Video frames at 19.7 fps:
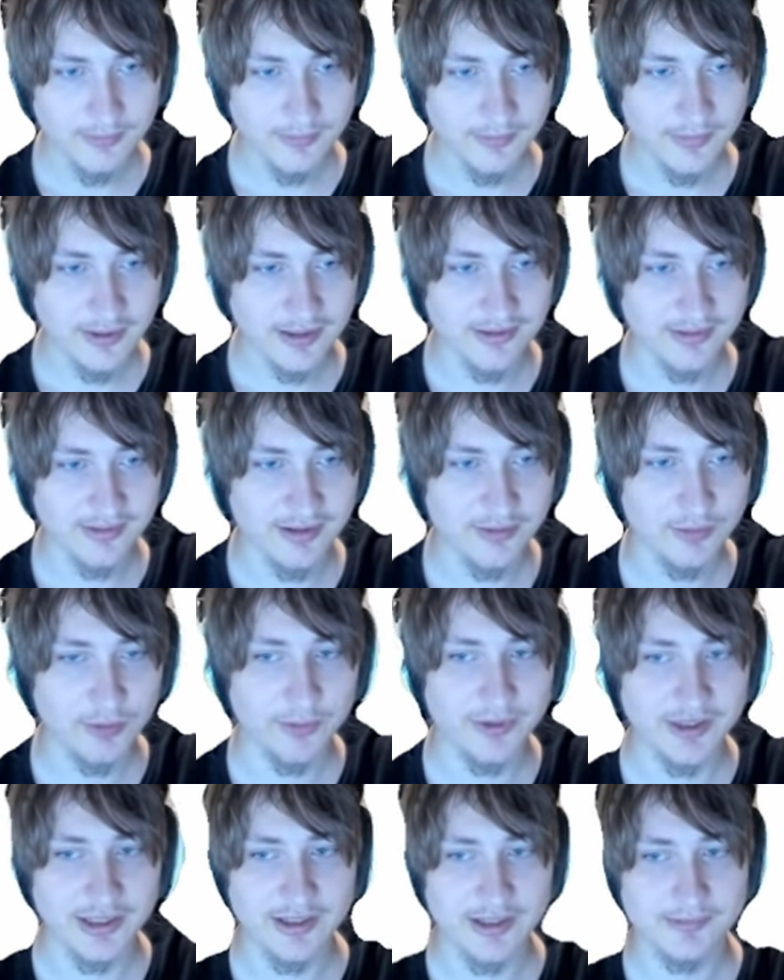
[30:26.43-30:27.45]
and see what
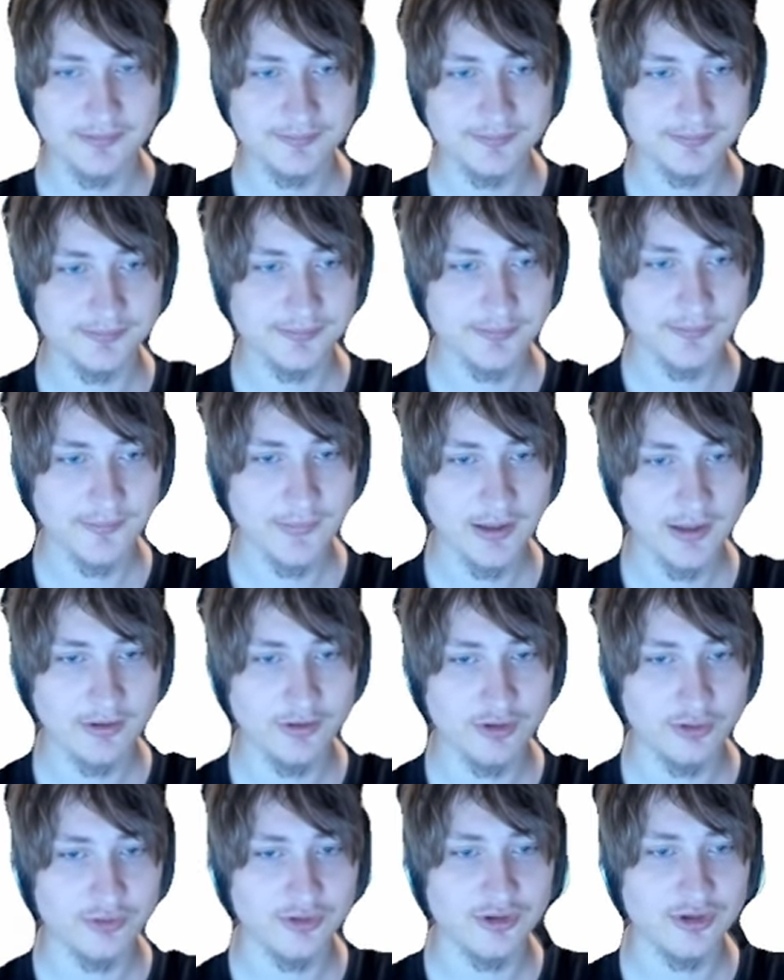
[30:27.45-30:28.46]
we get.
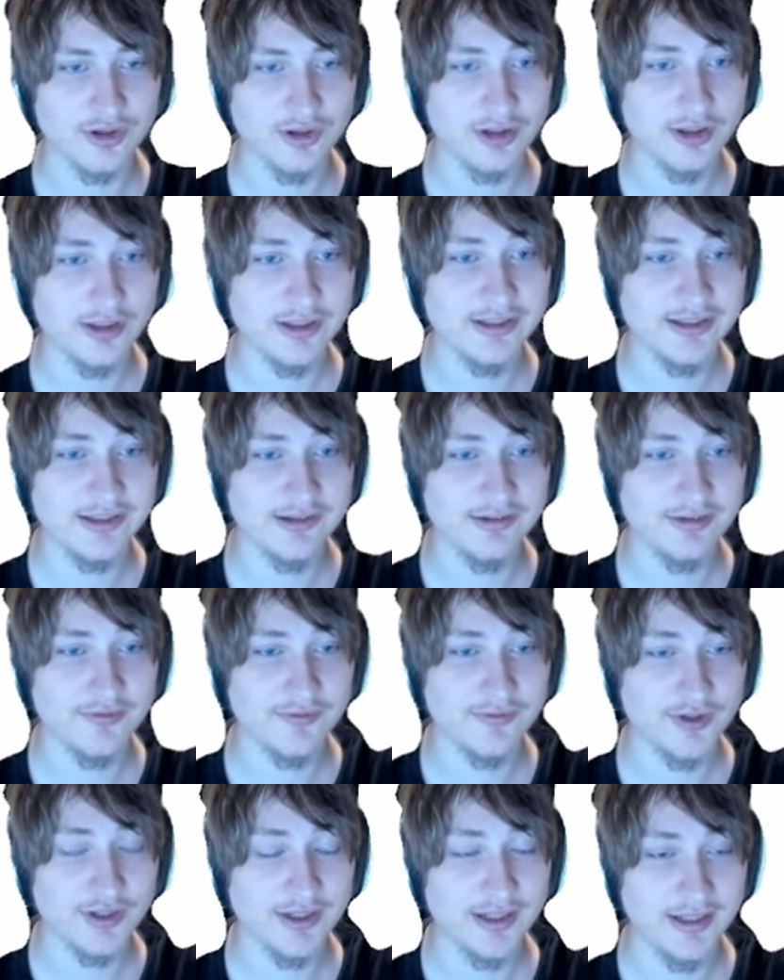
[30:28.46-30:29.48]
So solidus
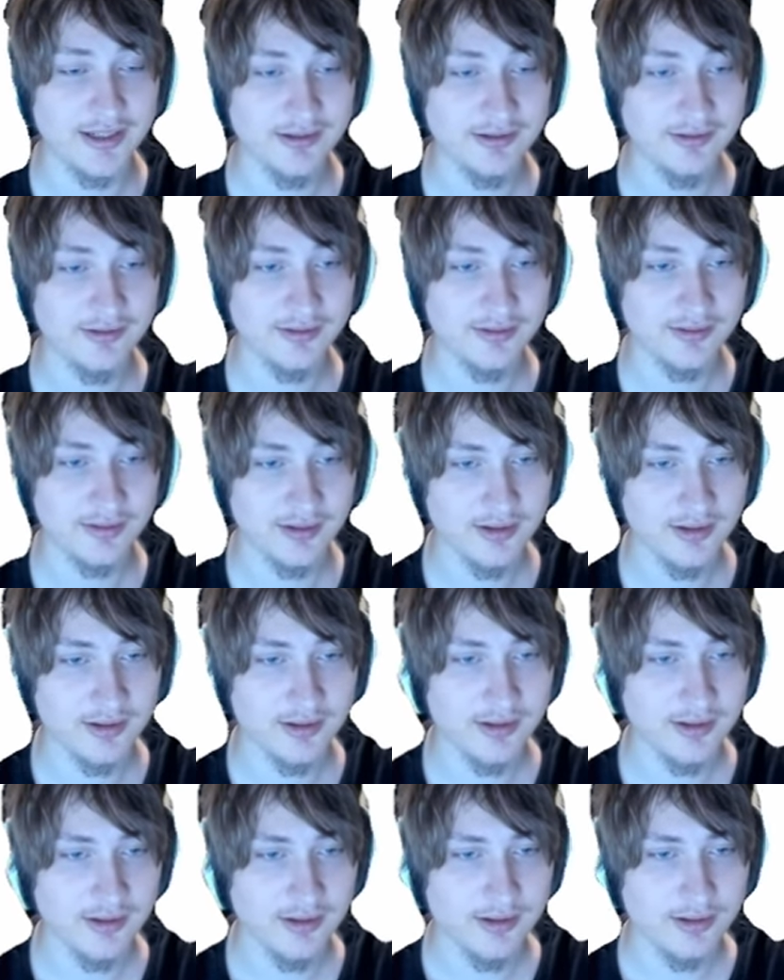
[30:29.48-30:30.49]
front end
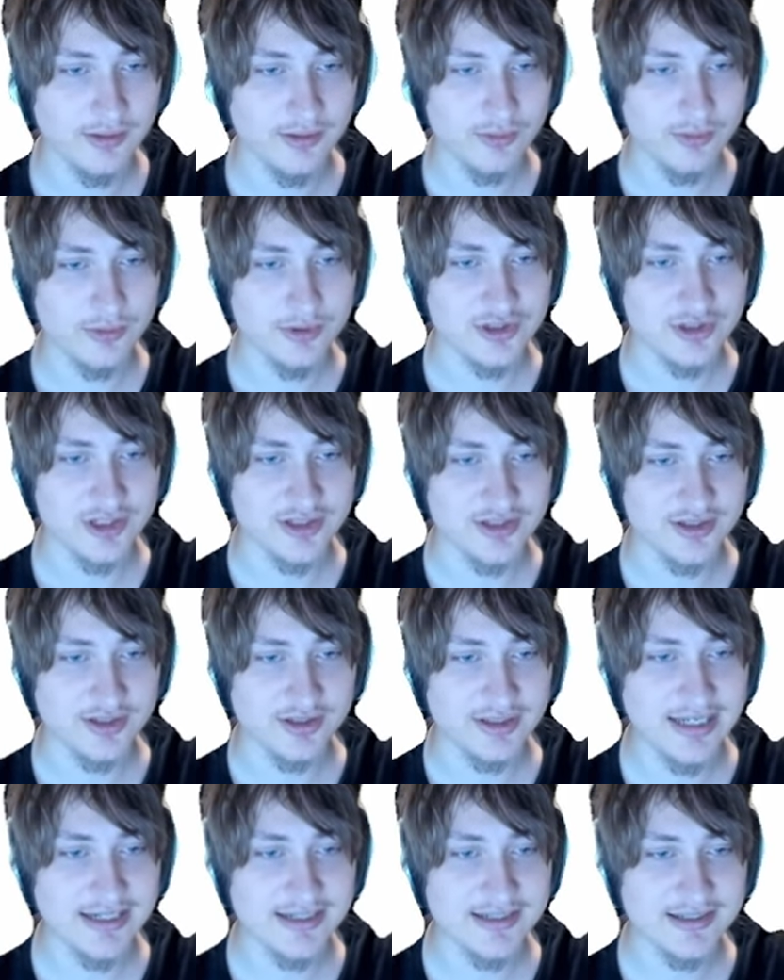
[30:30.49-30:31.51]
which is a
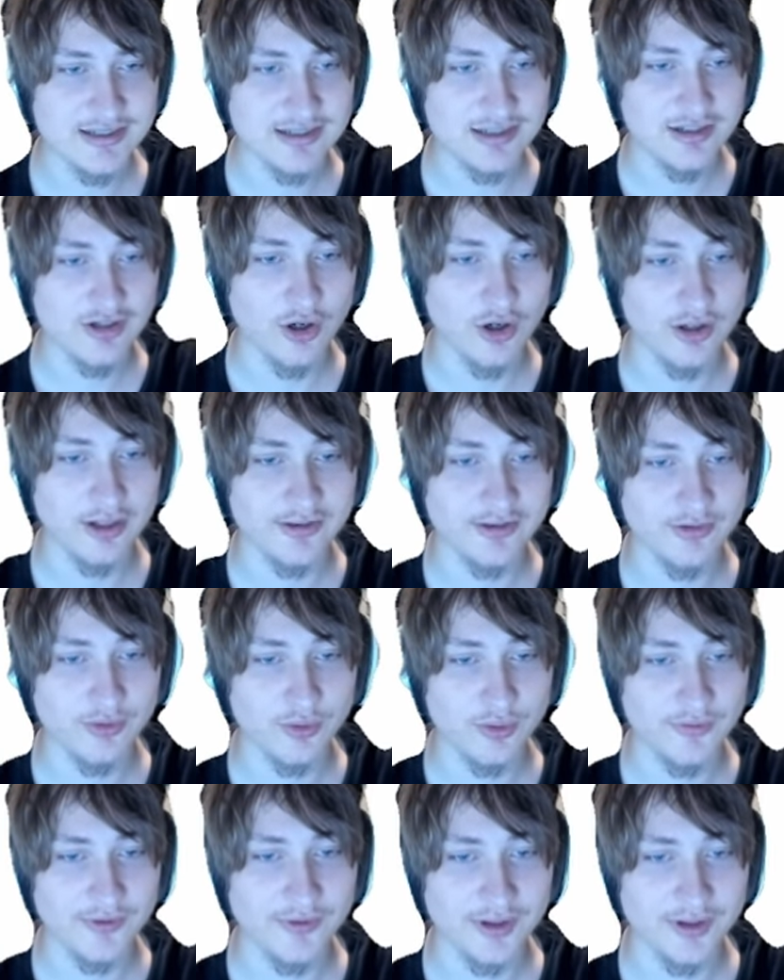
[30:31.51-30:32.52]
legacy cart and
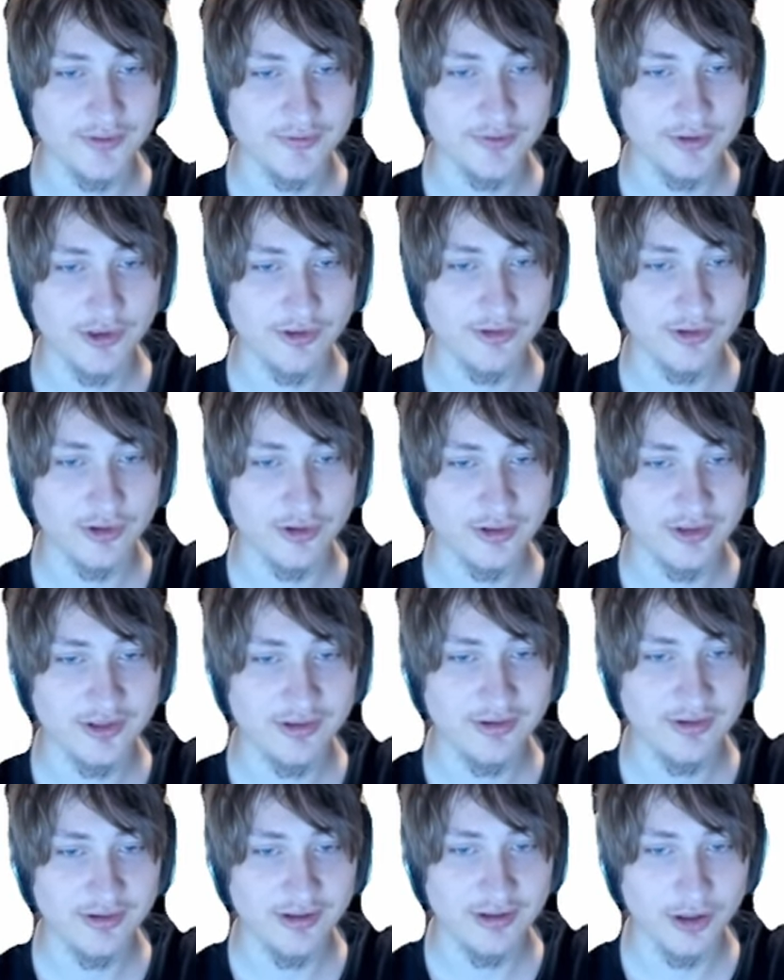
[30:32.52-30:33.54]
storefront for the
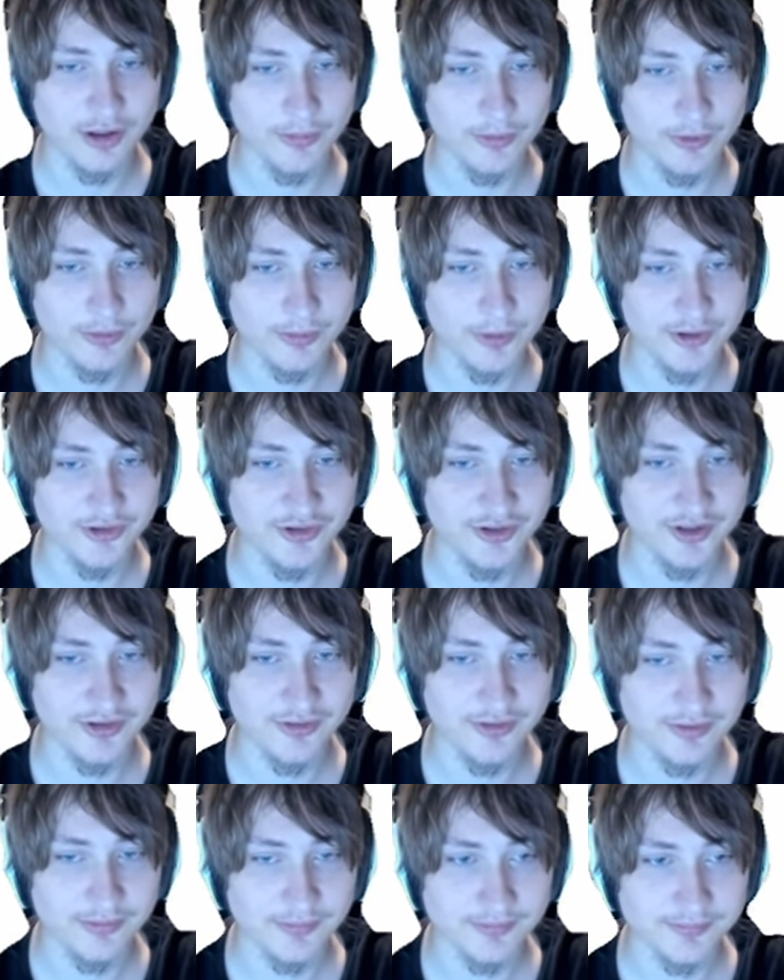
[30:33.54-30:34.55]
Solidus e-commerce
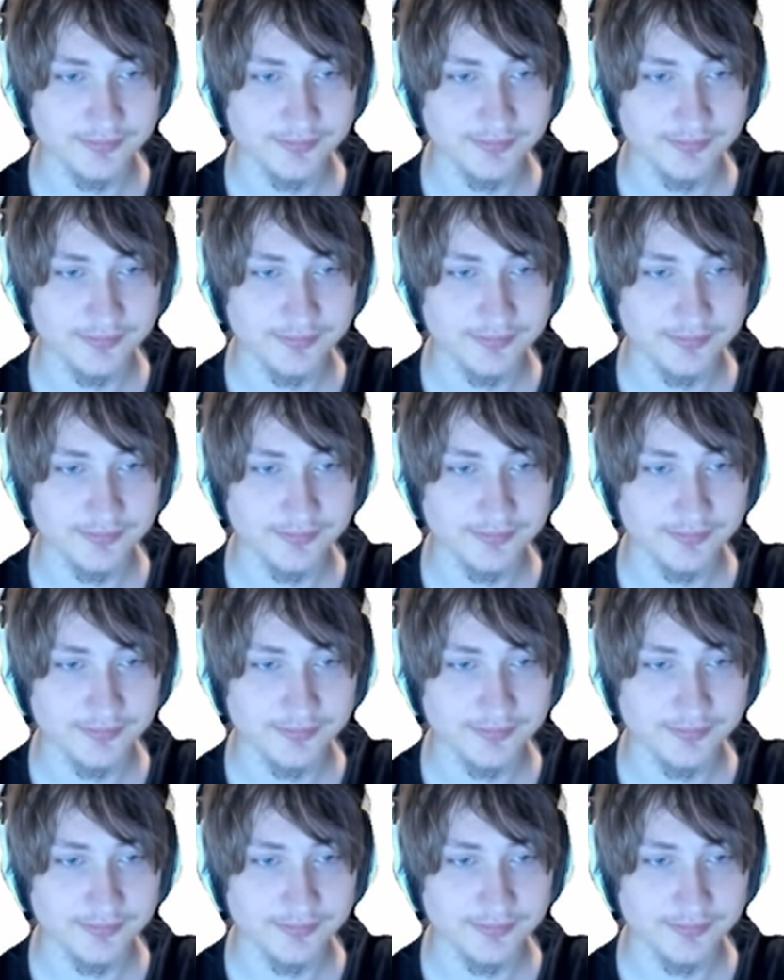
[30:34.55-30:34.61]
project.